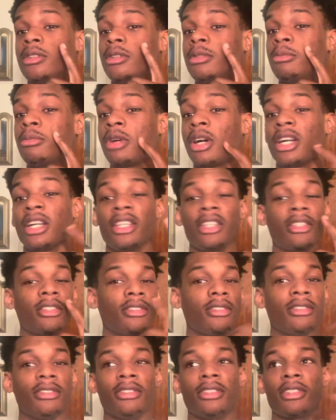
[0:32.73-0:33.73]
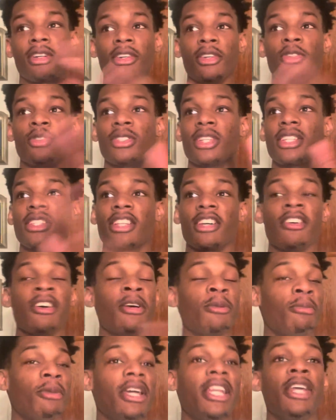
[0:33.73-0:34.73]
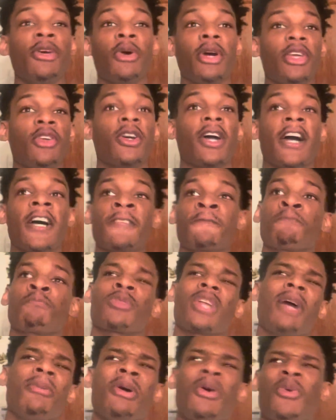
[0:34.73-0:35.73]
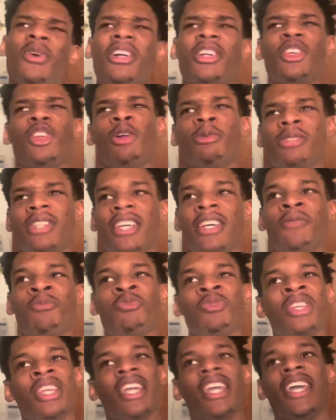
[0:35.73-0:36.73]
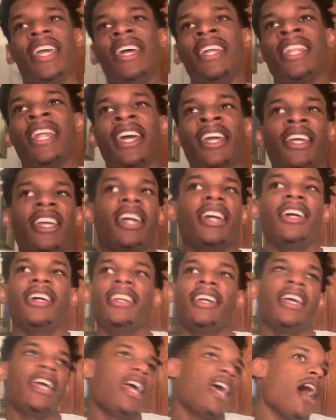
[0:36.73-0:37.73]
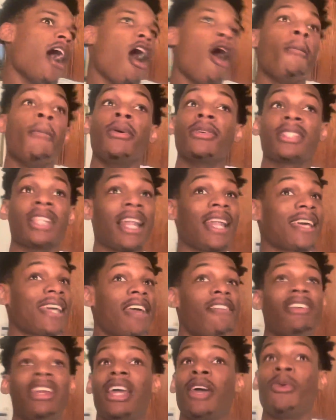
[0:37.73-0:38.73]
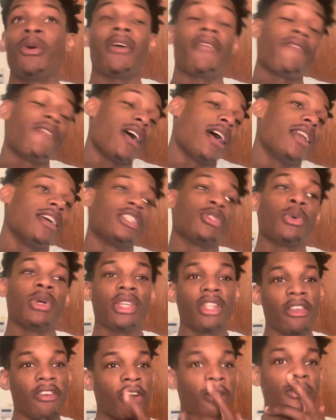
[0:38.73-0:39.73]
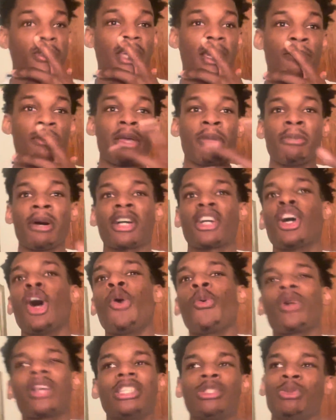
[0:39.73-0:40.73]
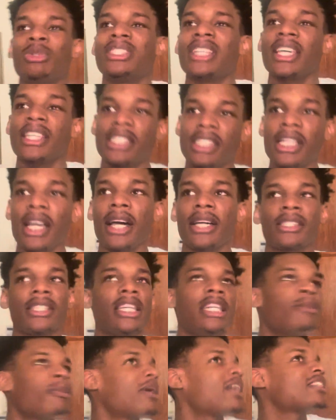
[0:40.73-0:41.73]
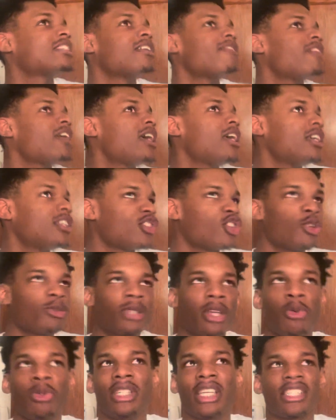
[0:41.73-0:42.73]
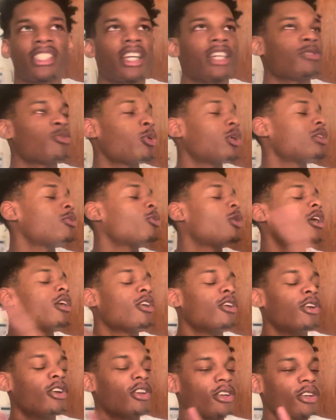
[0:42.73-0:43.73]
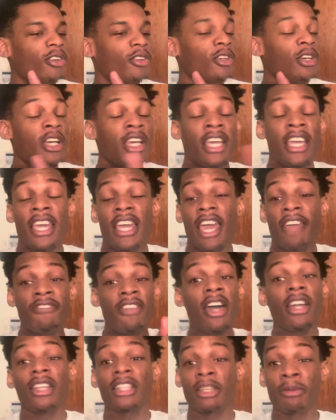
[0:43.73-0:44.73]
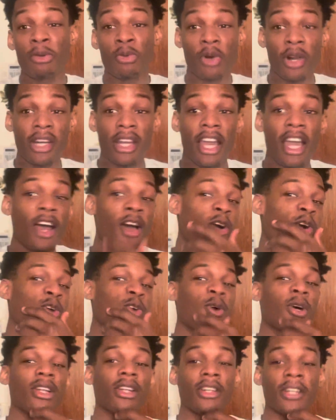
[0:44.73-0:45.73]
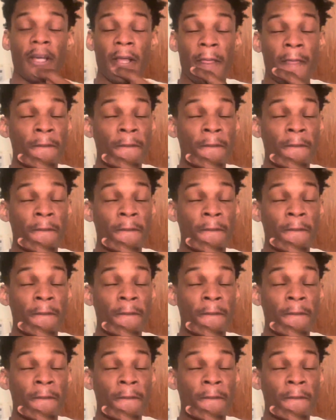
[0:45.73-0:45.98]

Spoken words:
Bro, I need to start using that stuff. But anyway, you guys, I'm at work, you know what I'm saying? And, like, almost, like, every day, what? 5 days a week, you know what I'm saying? Me and my coworkers, we take shots. Anybody that's of age, you know what I'm saying? We take shots. What? Hold on. If y'all look at me right now, how old do I look?